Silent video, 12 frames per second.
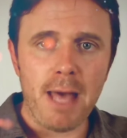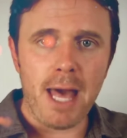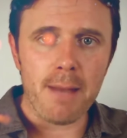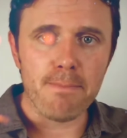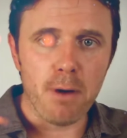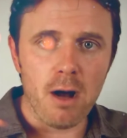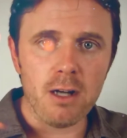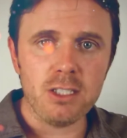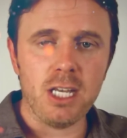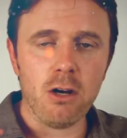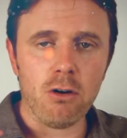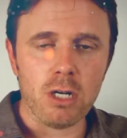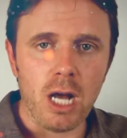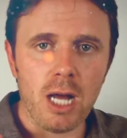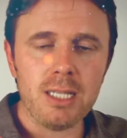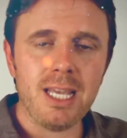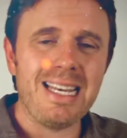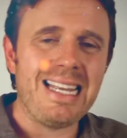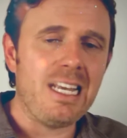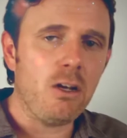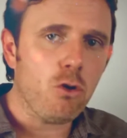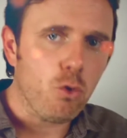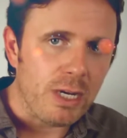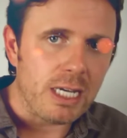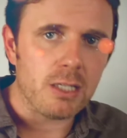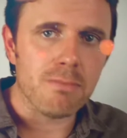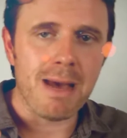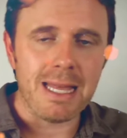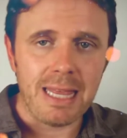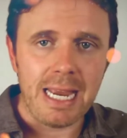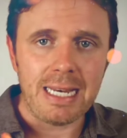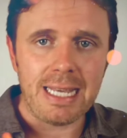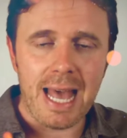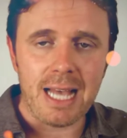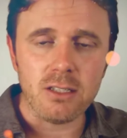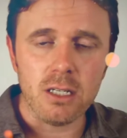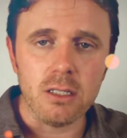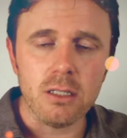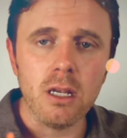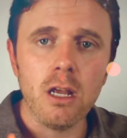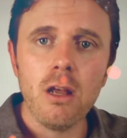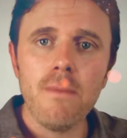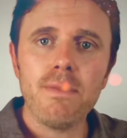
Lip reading: bad bugs in our gut can increase methane gases